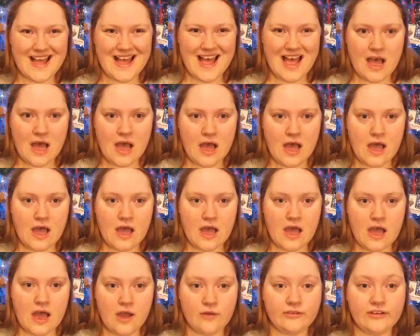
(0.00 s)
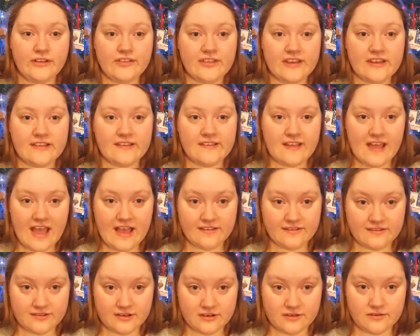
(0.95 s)
only things
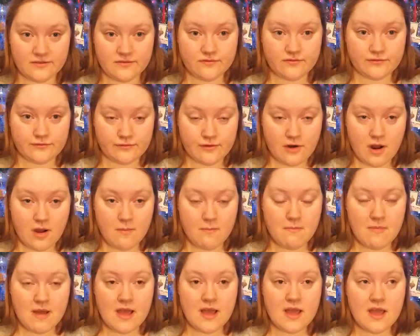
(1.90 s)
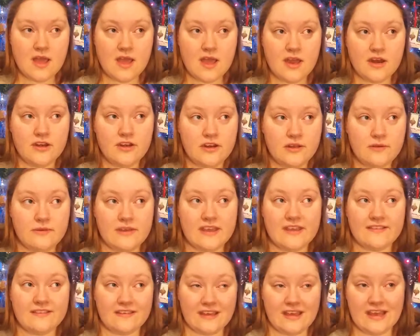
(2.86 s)
cast on from New
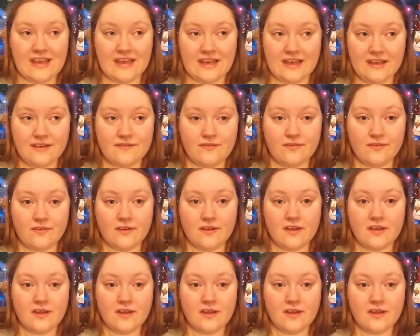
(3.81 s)
Year's Eve,